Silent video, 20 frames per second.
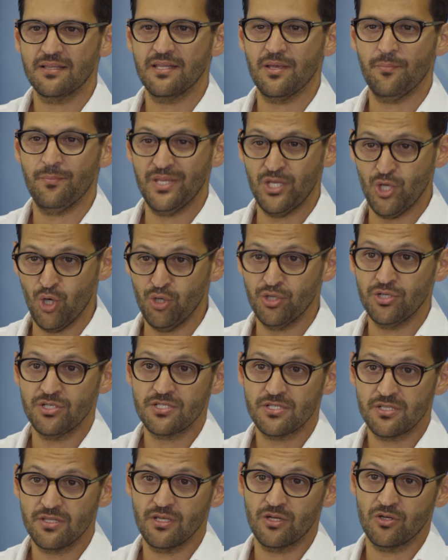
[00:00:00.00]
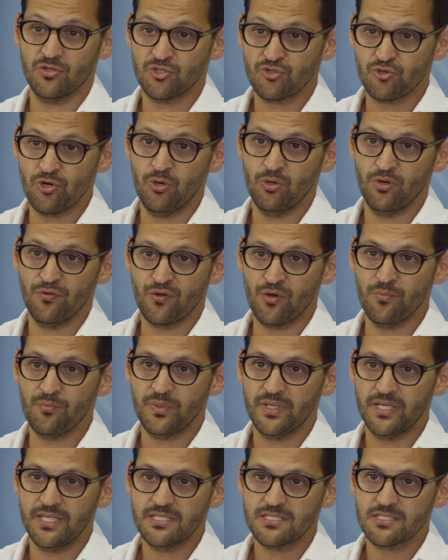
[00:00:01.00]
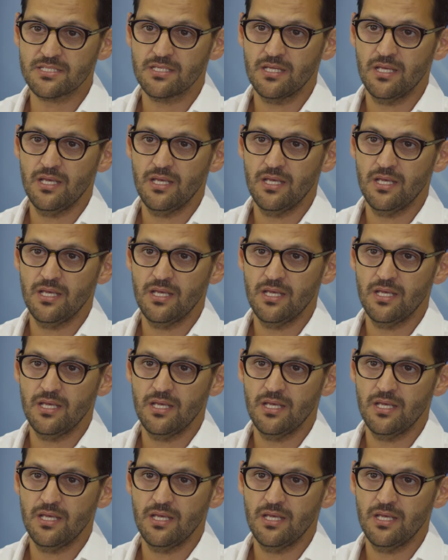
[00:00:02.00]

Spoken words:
they're beyond the control of companies.